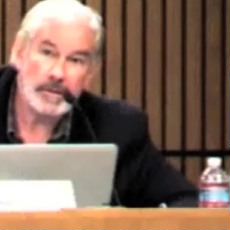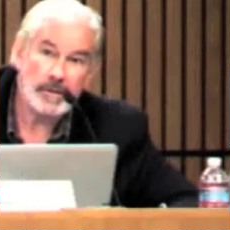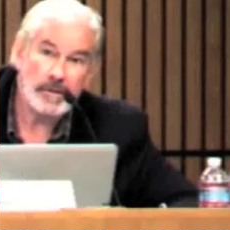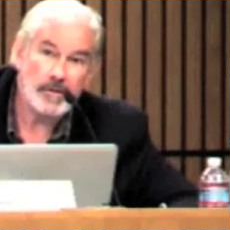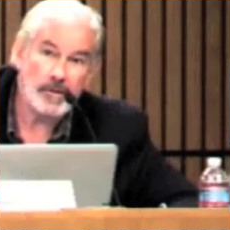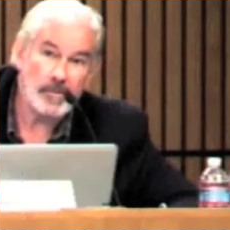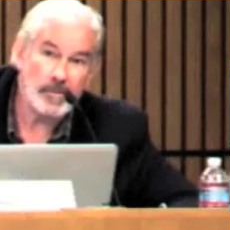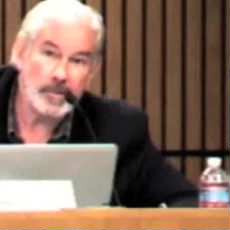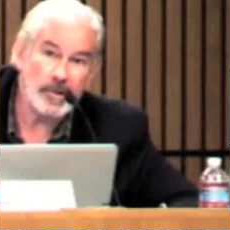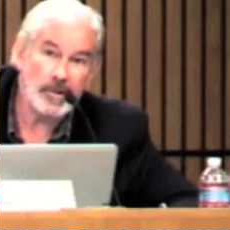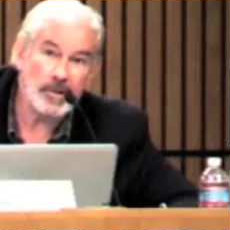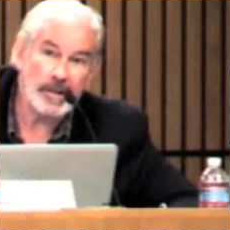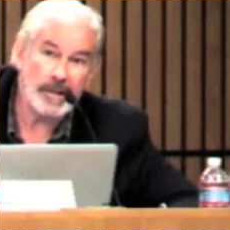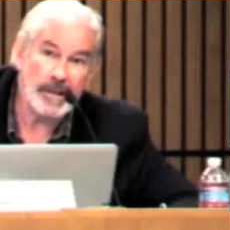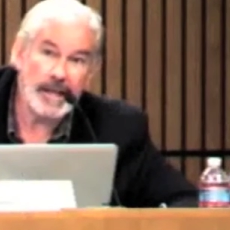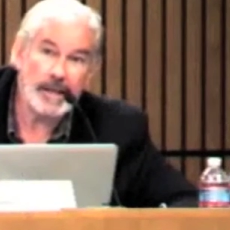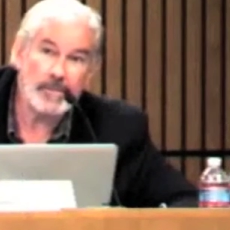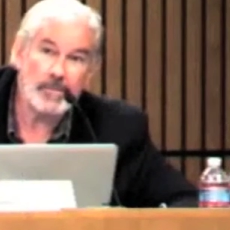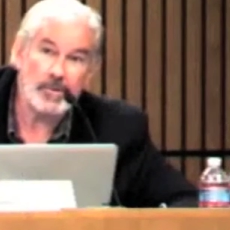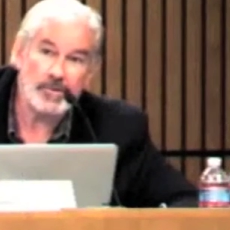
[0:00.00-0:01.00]
The bill
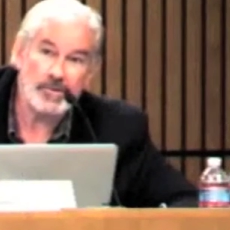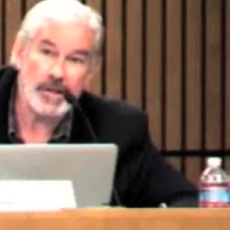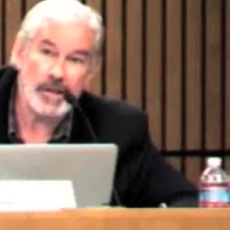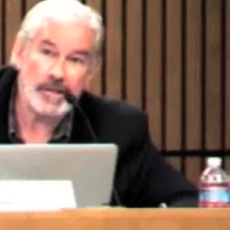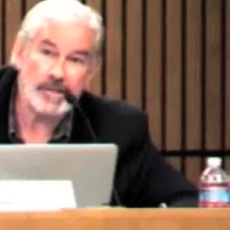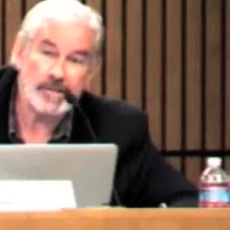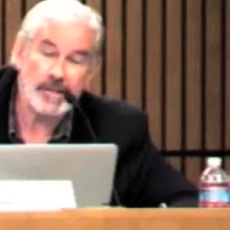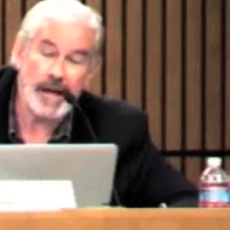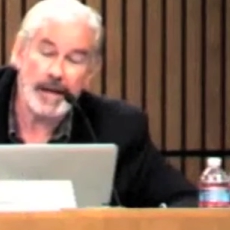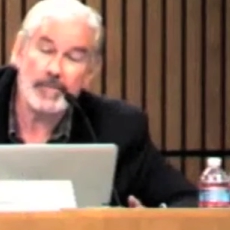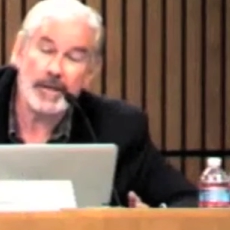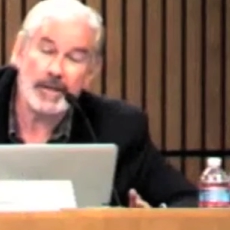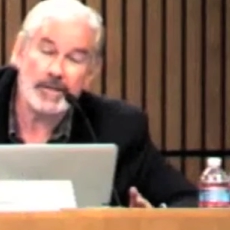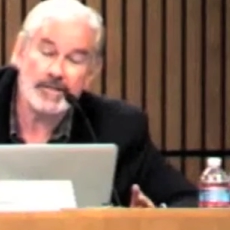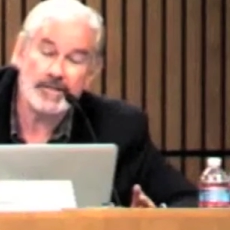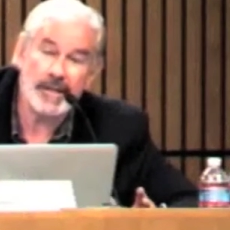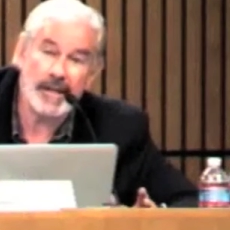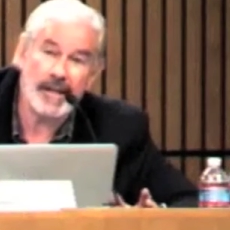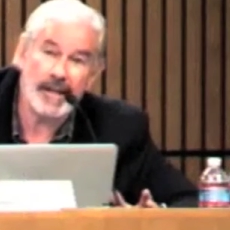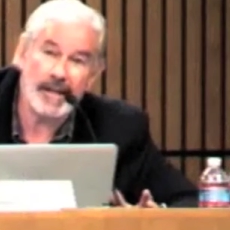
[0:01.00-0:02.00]
enables us. I'm not
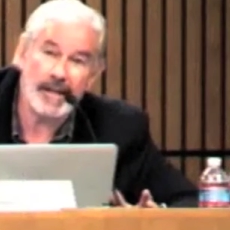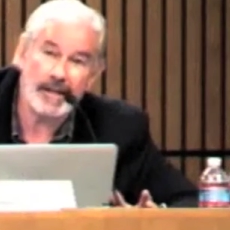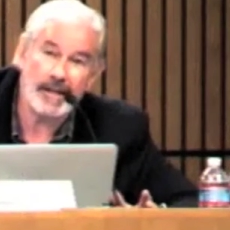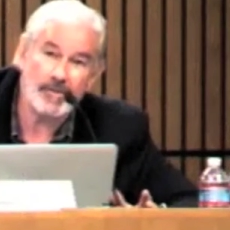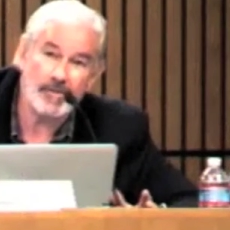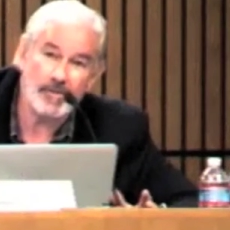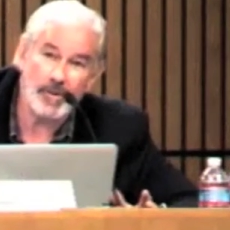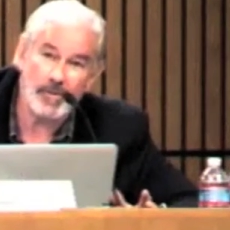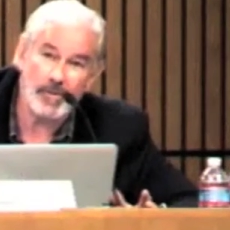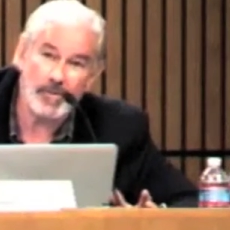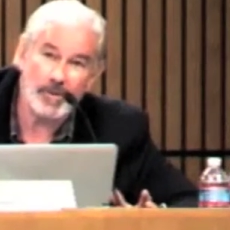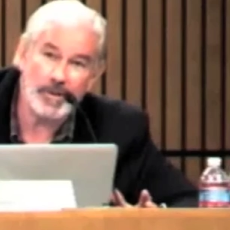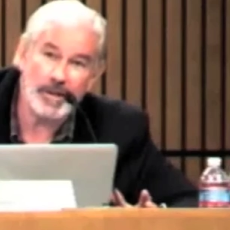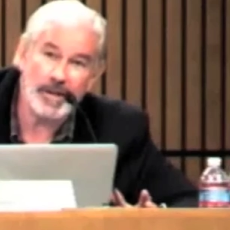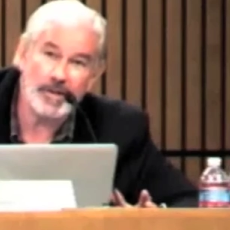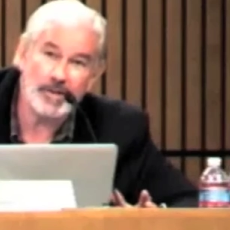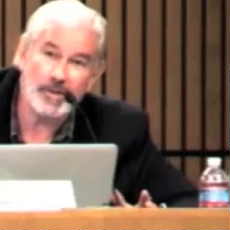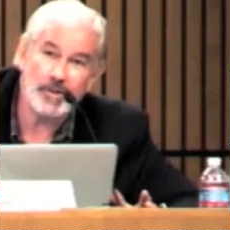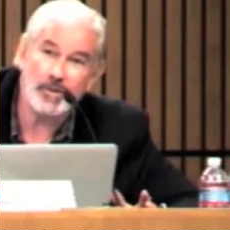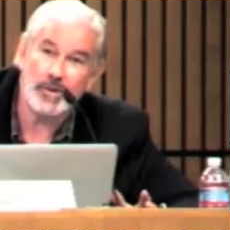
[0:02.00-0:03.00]
saying what we're
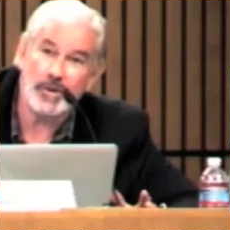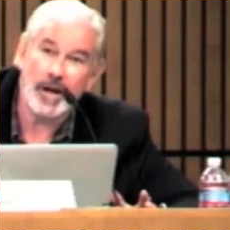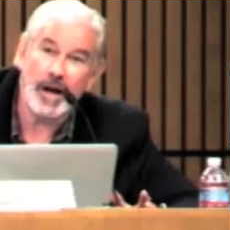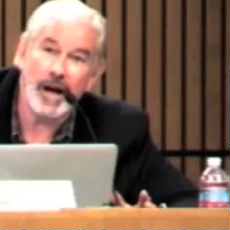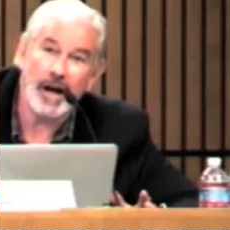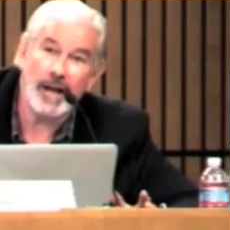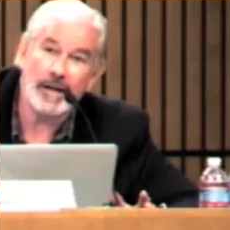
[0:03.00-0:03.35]
going to do or not.